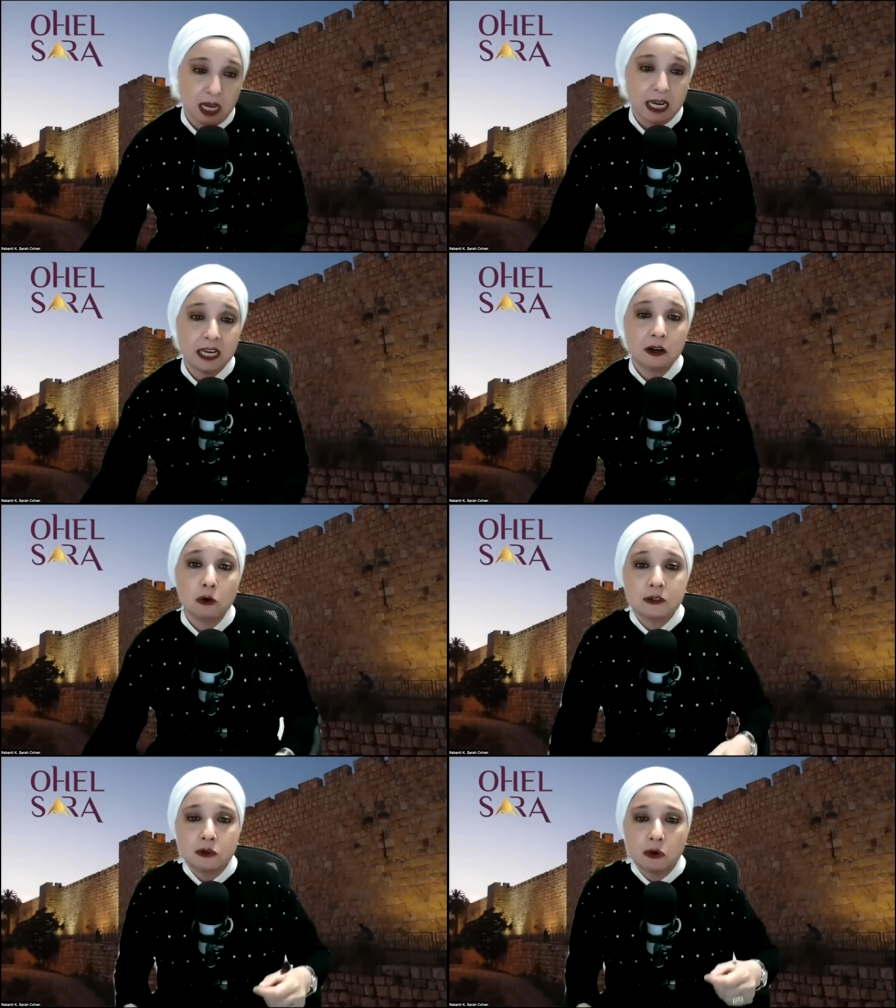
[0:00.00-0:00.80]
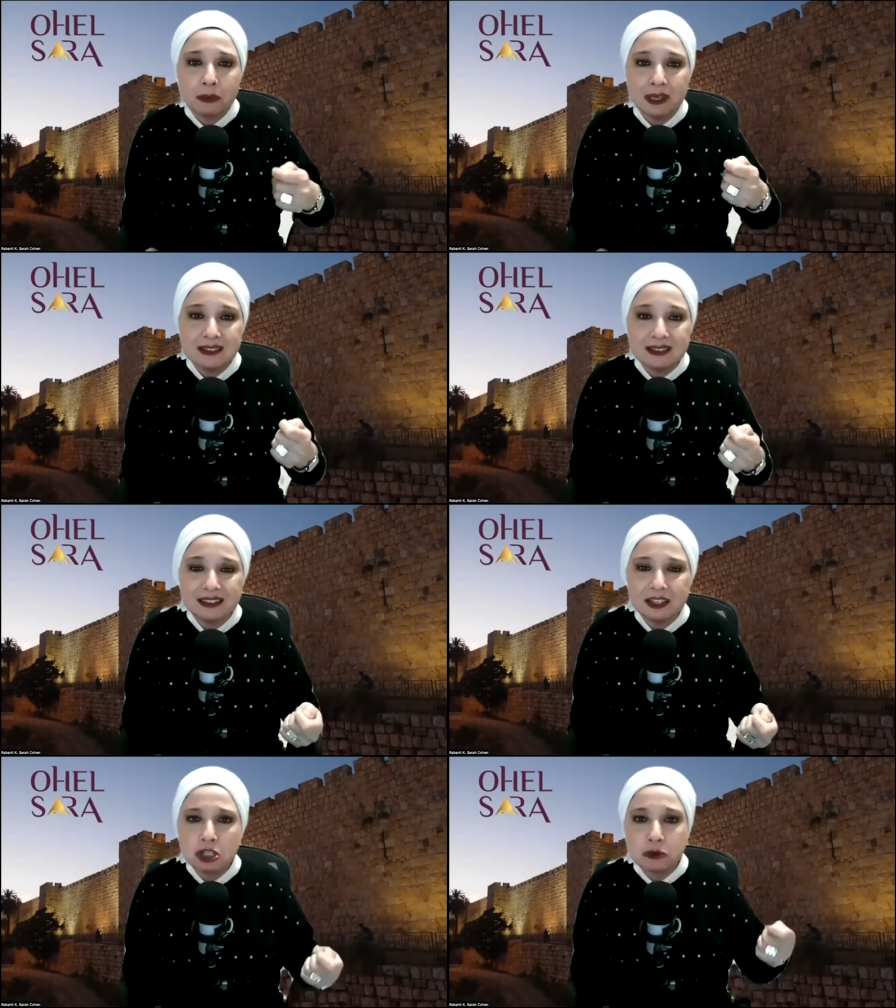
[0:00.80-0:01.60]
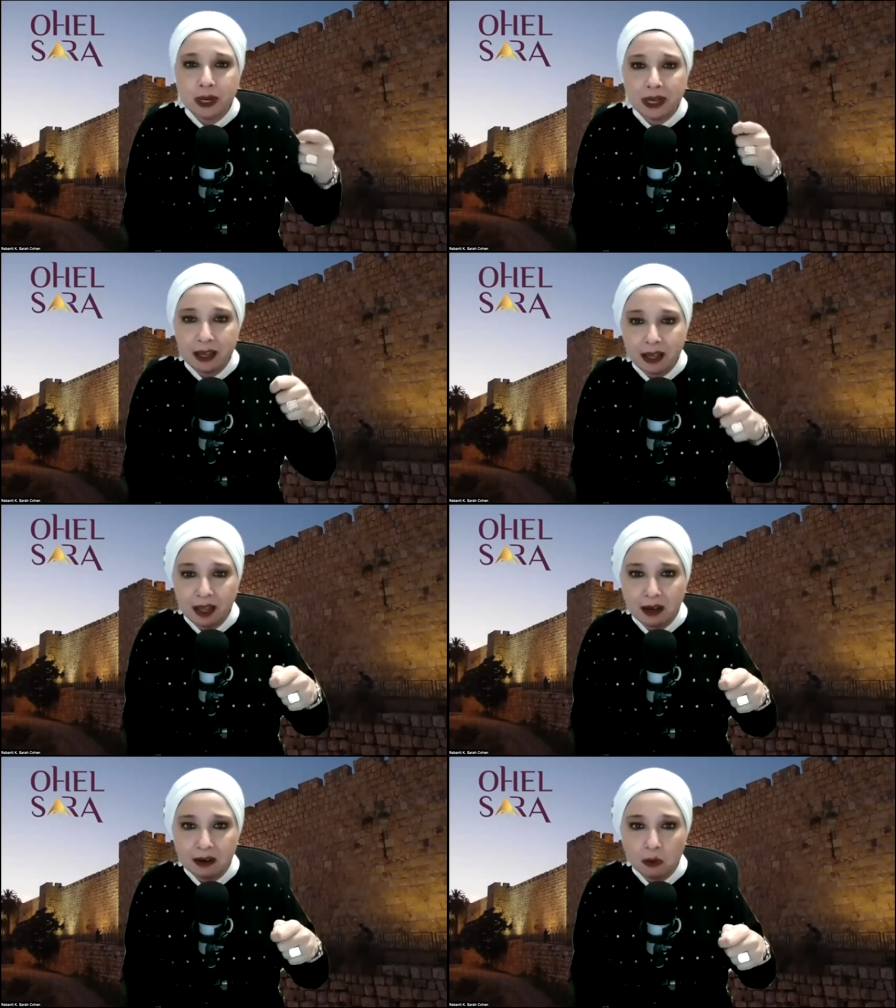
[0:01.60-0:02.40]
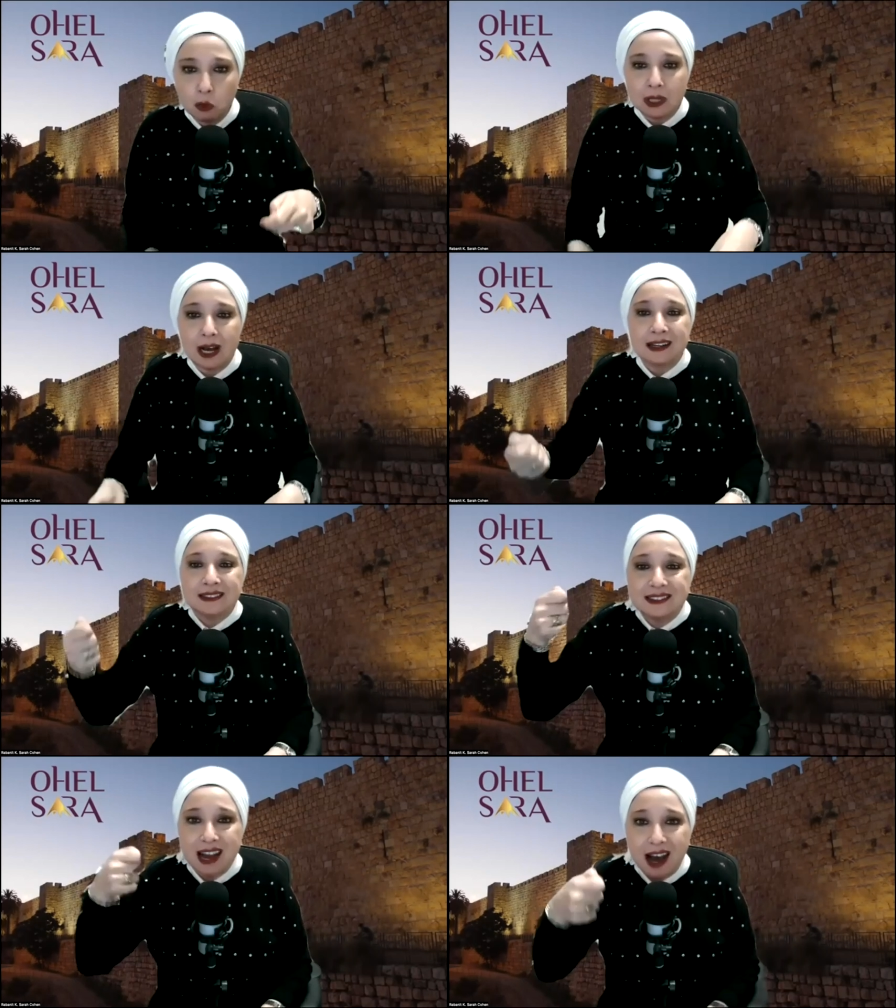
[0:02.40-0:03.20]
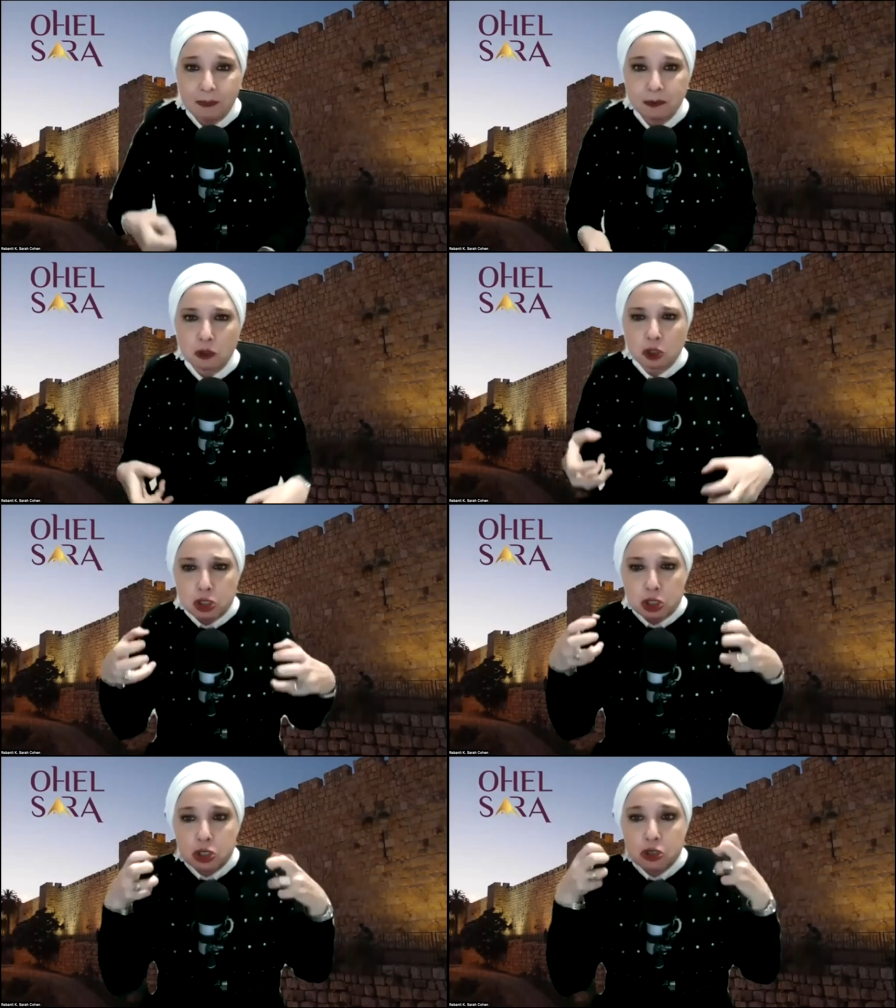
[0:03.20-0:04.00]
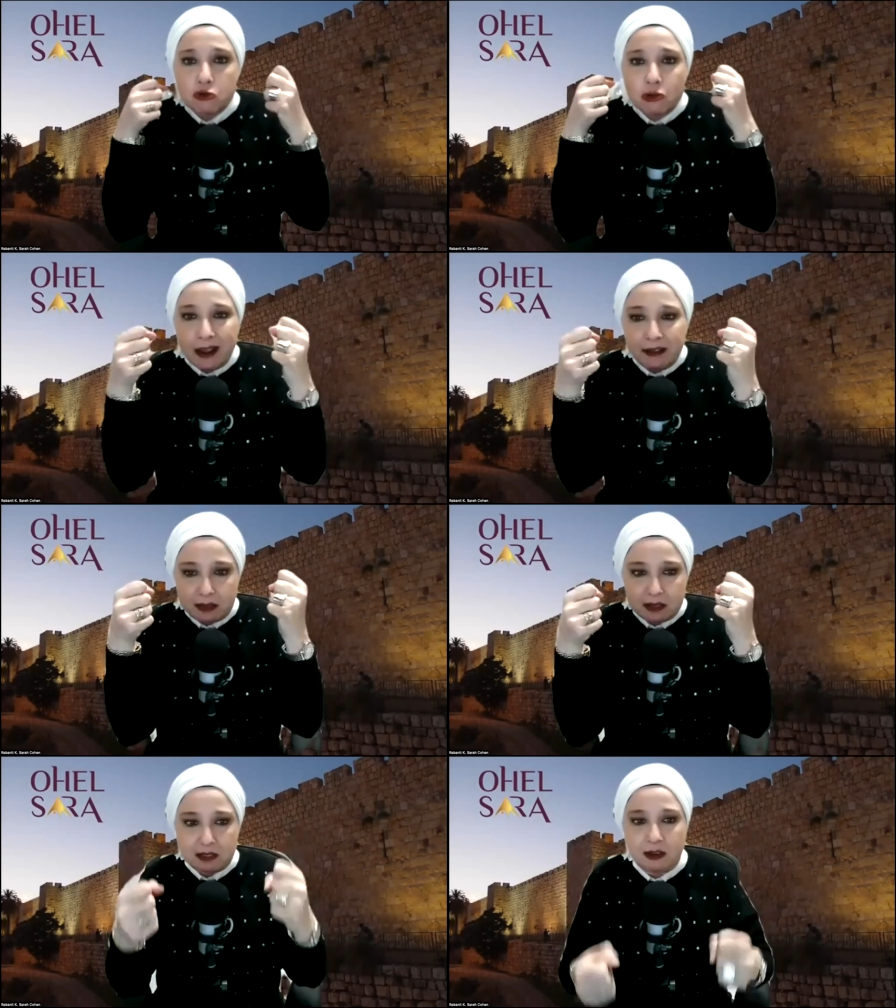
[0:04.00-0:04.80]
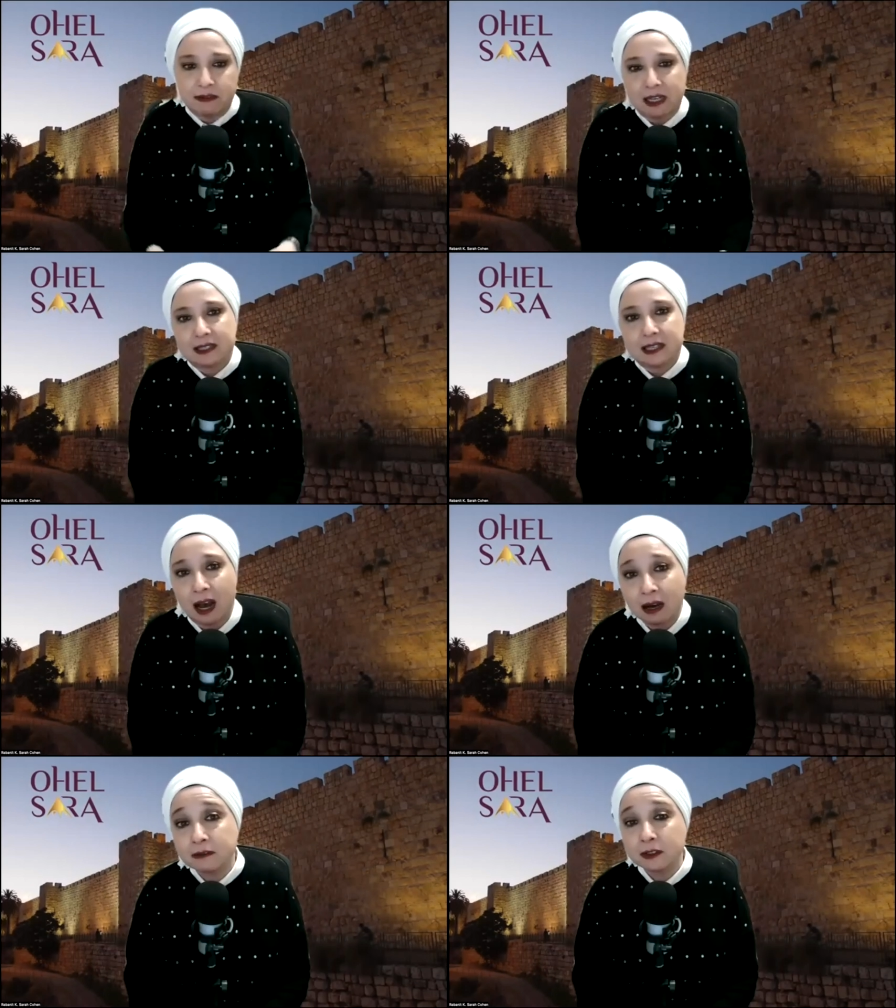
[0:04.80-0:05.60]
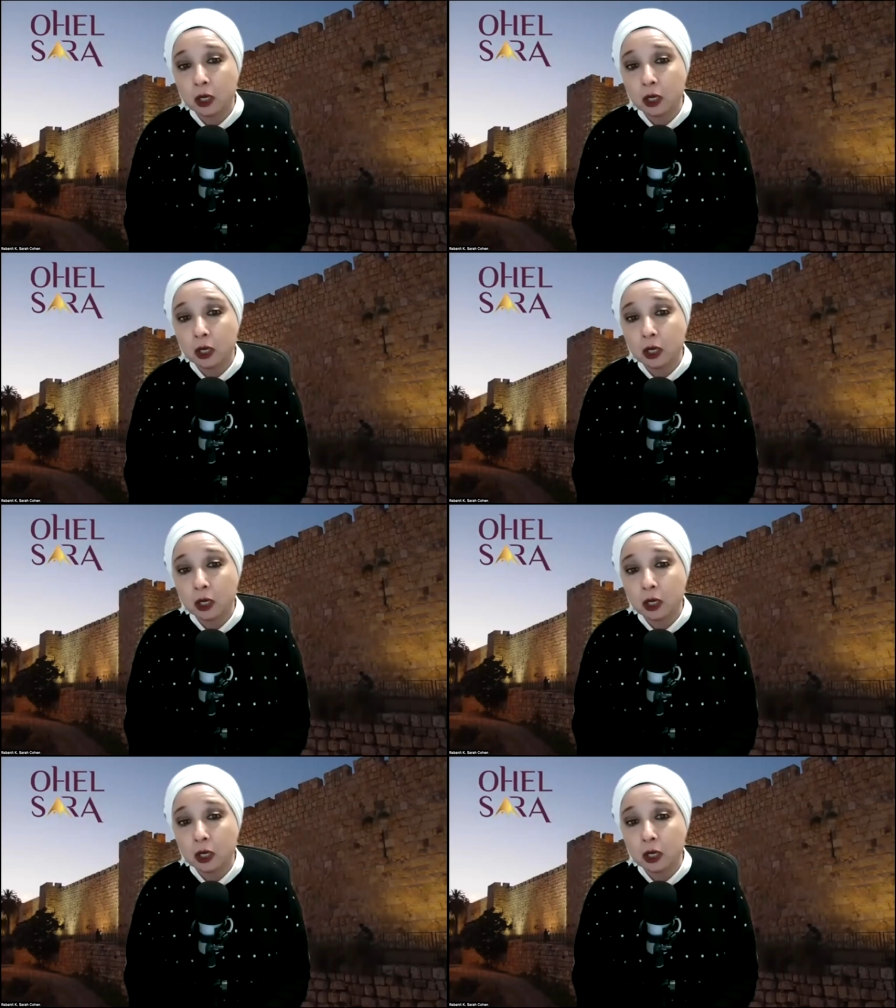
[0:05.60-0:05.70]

It also means that Ishmael will adopt the strengths of Esav